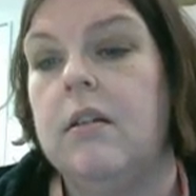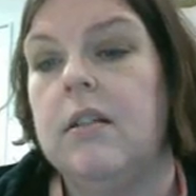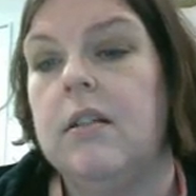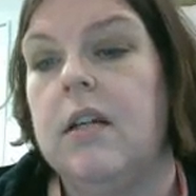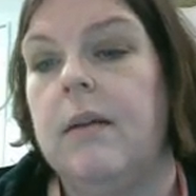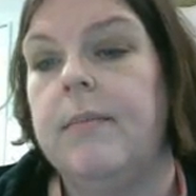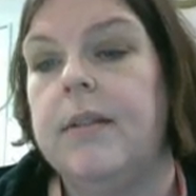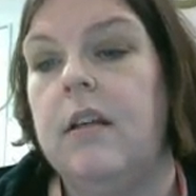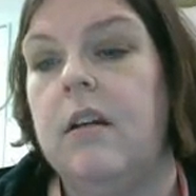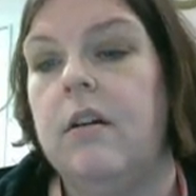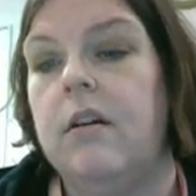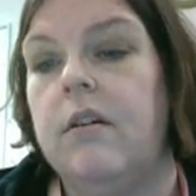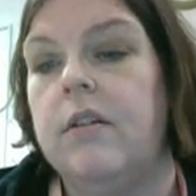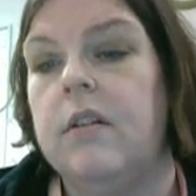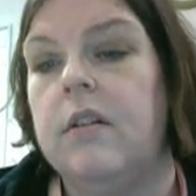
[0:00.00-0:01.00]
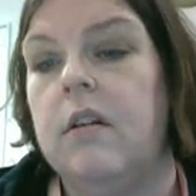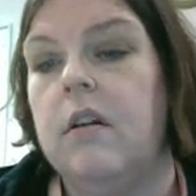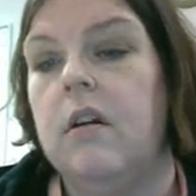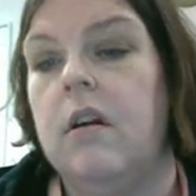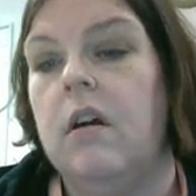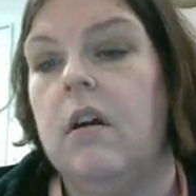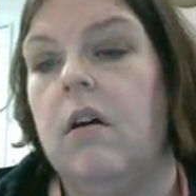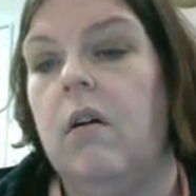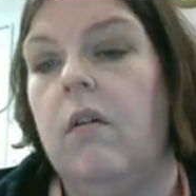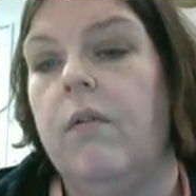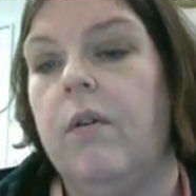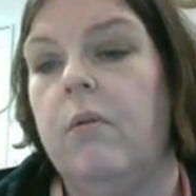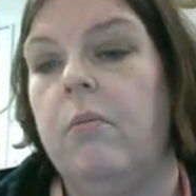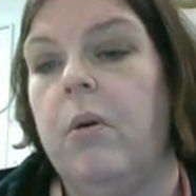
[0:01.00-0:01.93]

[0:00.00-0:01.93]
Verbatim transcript: times liters over